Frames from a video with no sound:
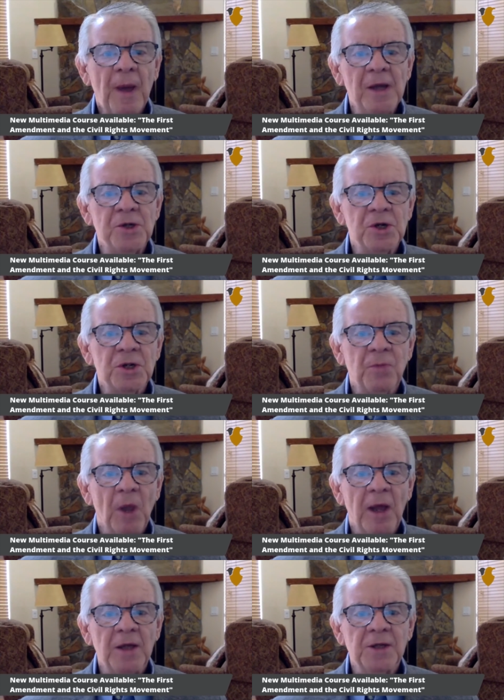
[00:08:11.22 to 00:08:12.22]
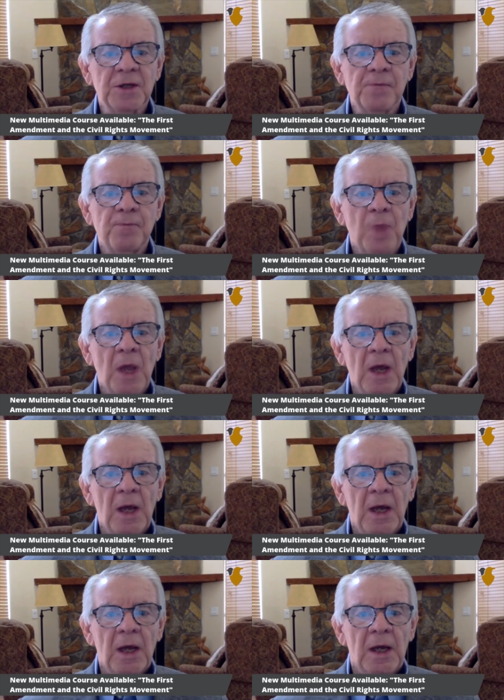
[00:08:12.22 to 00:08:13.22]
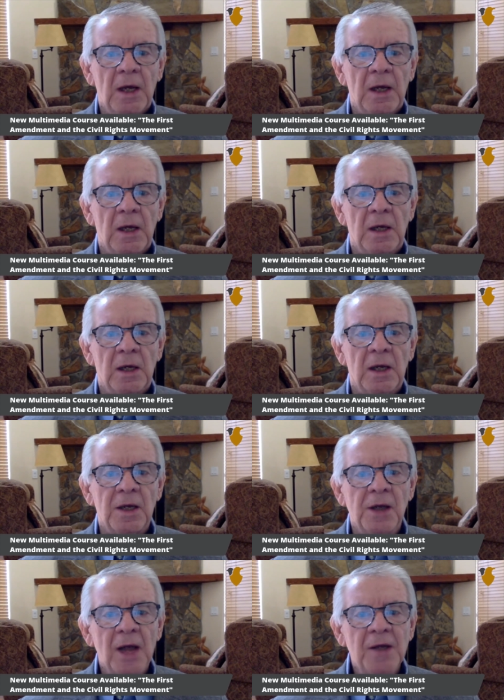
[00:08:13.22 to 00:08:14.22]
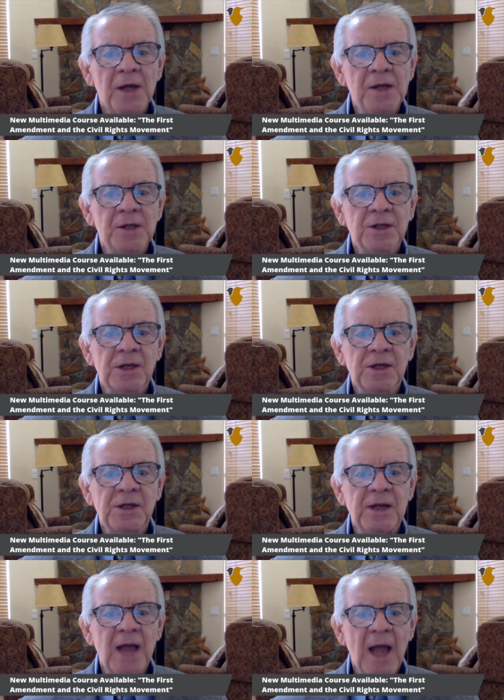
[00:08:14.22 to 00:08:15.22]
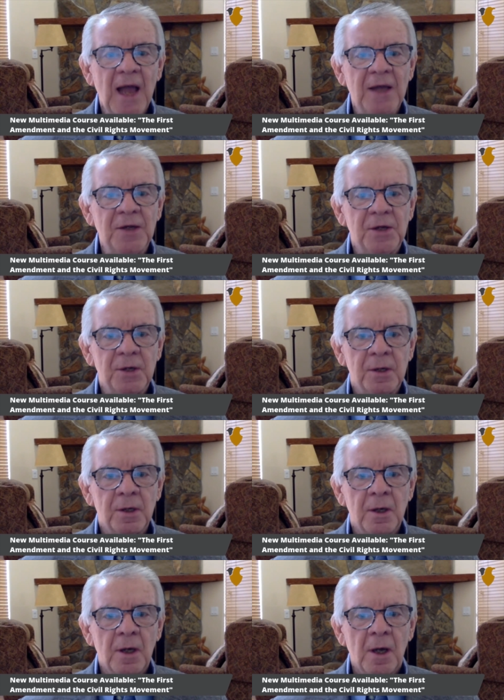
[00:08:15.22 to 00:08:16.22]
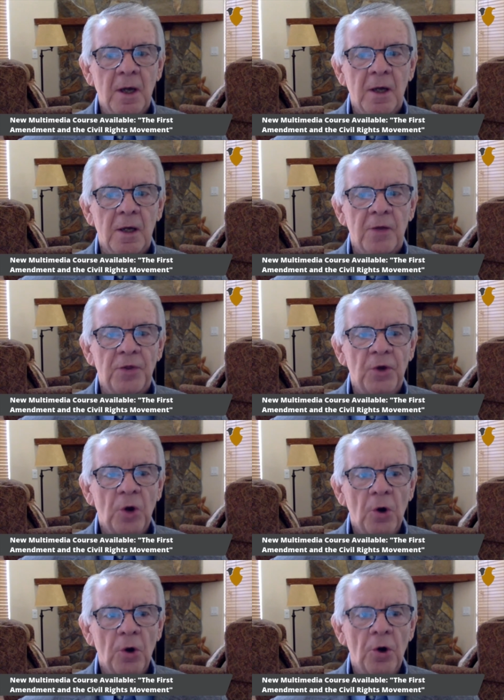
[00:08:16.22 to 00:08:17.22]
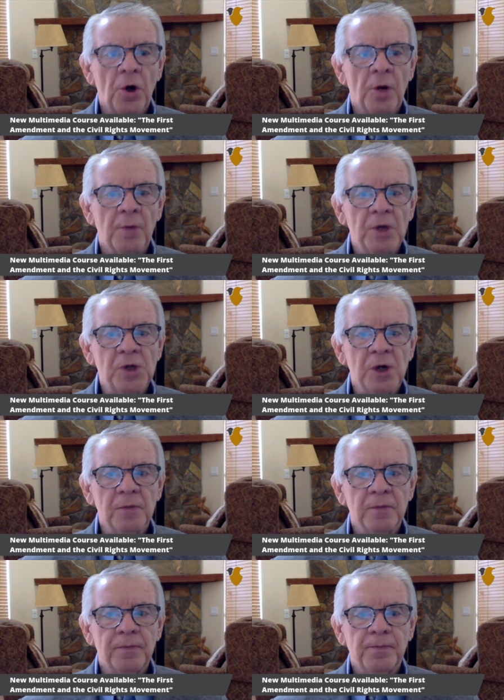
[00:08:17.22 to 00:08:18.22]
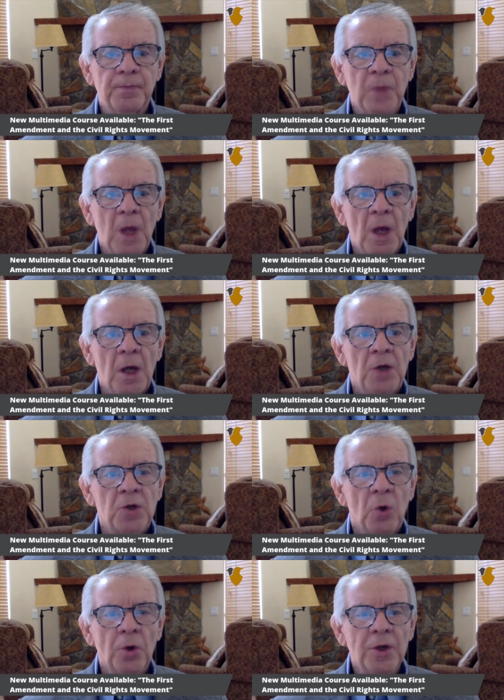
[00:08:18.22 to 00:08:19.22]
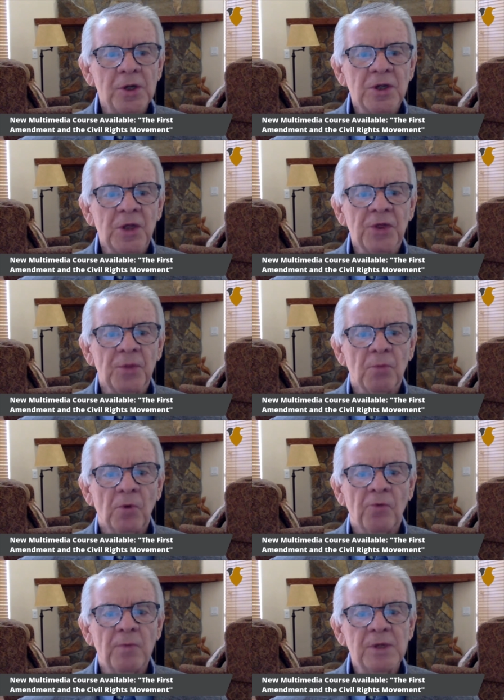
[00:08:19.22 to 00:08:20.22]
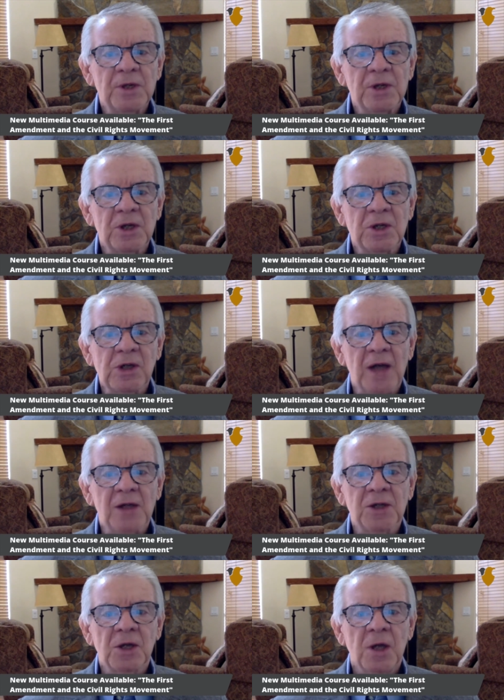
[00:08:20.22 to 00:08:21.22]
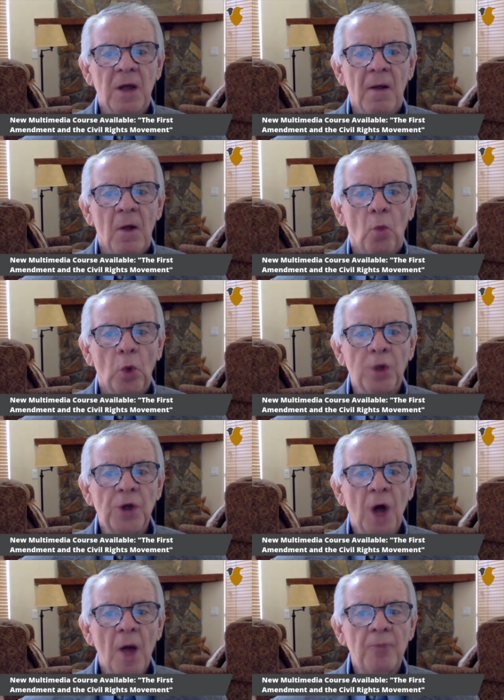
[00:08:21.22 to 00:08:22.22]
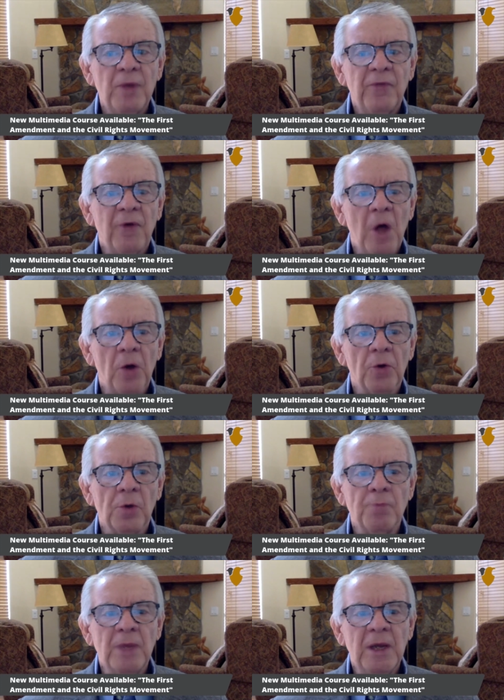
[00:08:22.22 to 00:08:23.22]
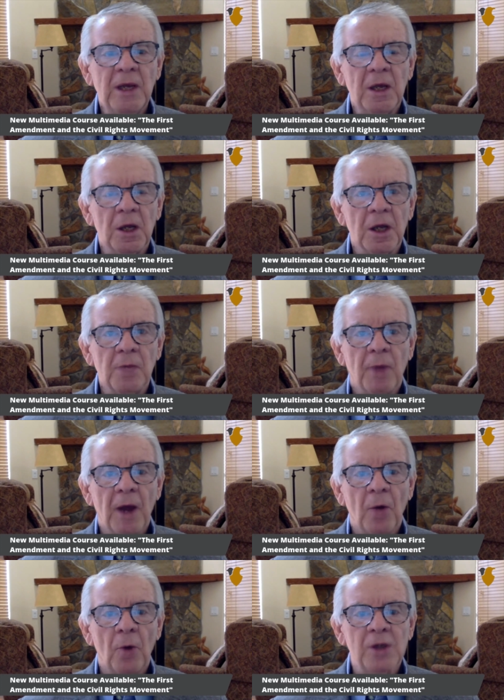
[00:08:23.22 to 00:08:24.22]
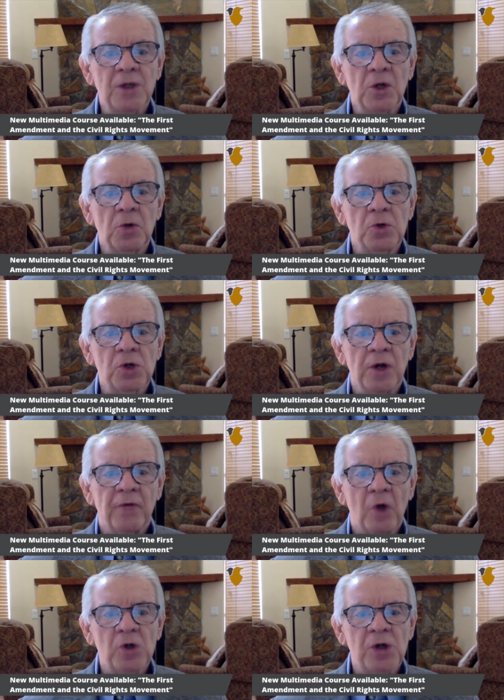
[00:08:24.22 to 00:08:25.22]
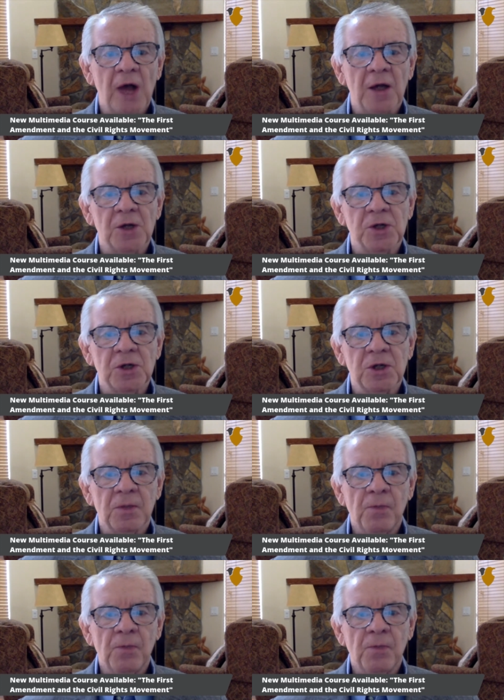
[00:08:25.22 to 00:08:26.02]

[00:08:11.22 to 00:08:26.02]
page explains, in 1968, the Kerner Commission told us that the movement's success would not be followed immediately by a resolution of our challenges,